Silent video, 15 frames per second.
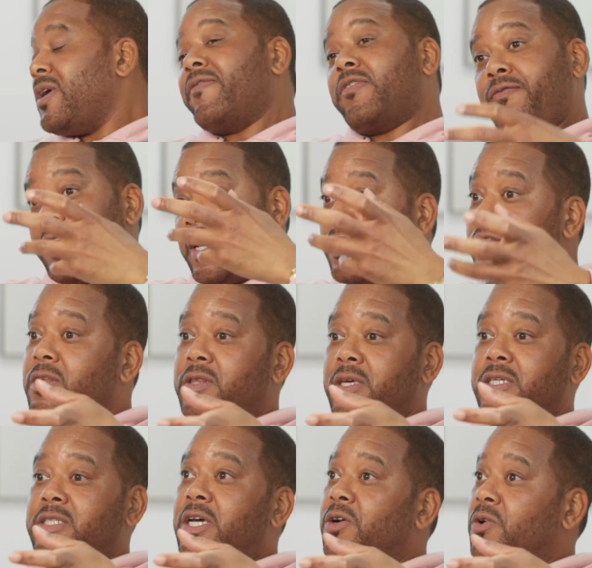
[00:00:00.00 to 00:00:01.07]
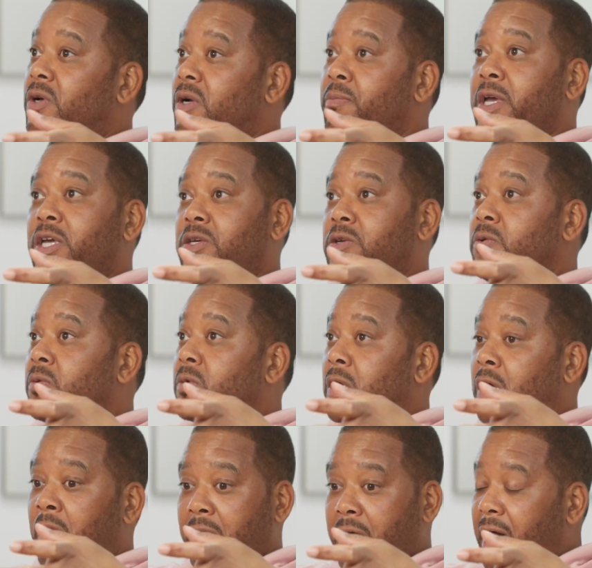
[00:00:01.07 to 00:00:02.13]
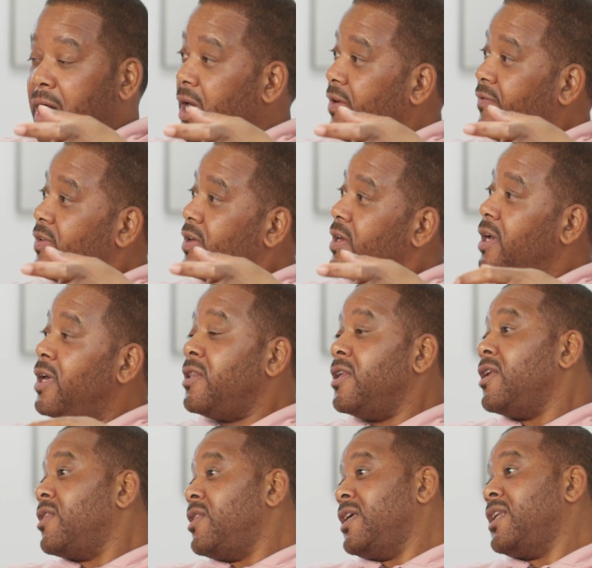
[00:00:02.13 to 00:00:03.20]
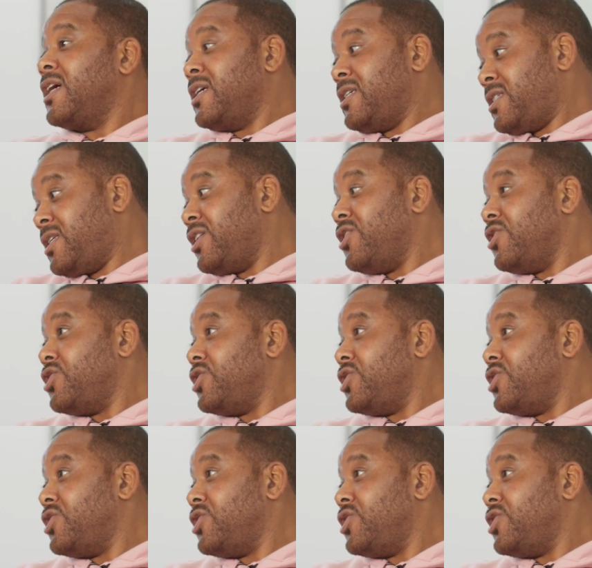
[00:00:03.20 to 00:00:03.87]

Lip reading: you have to find out the things that are going to make you alive, and then the thing that can sink your